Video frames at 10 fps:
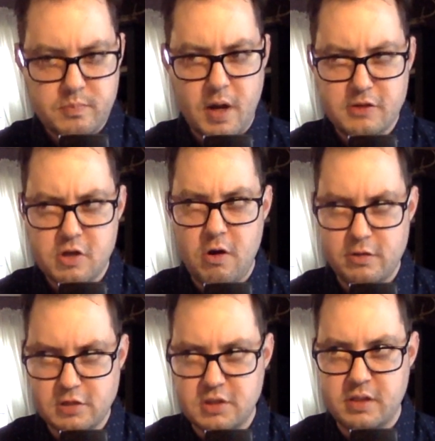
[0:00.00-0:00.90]
That's a
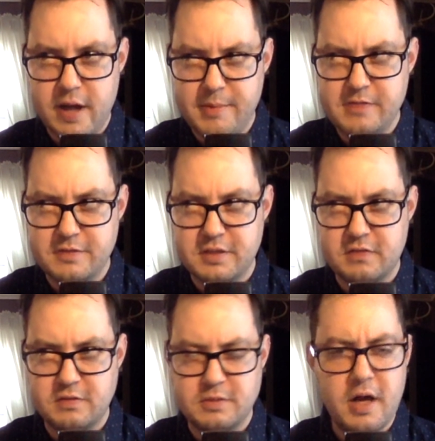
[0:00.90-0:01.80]
hard salami
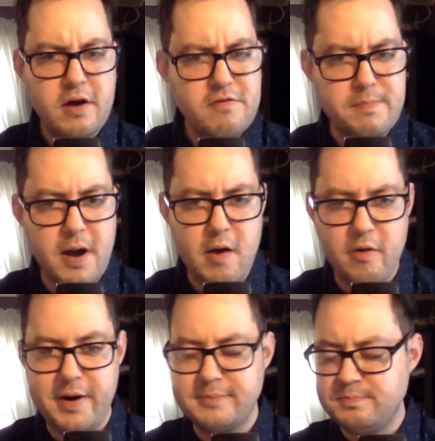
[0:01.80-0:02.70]
flavor, but not
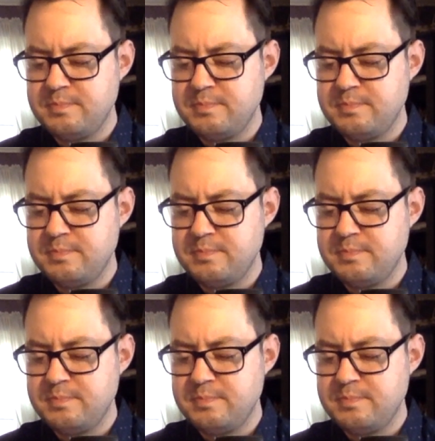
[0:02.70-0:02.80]
overpowering.